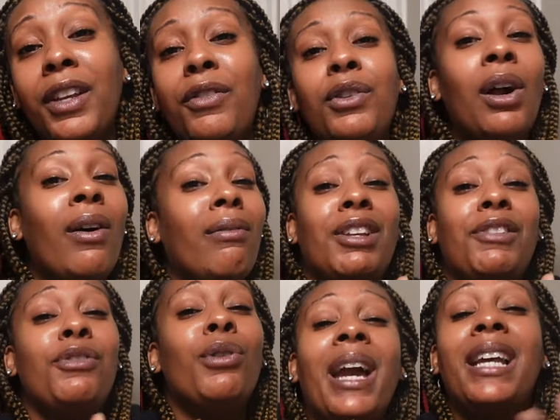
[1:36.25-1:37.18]
If you
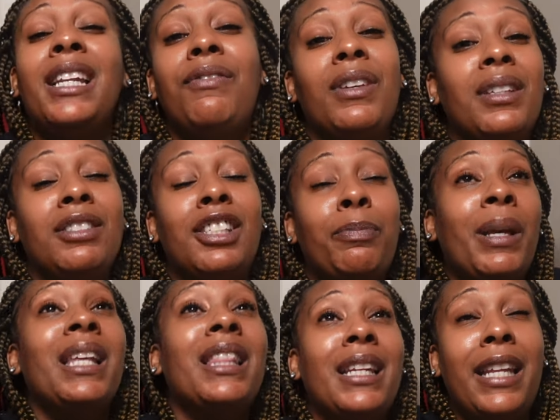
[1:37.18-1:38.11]
can't even
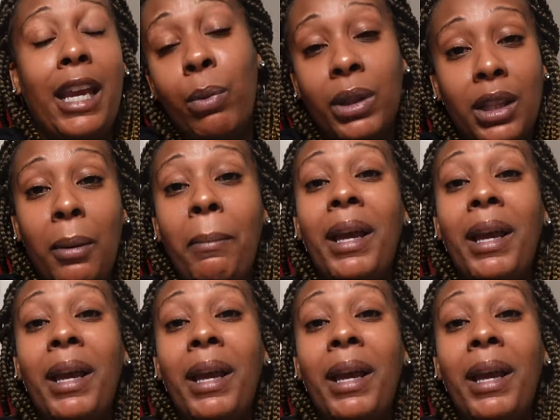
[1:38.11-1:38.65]
spend the day with them,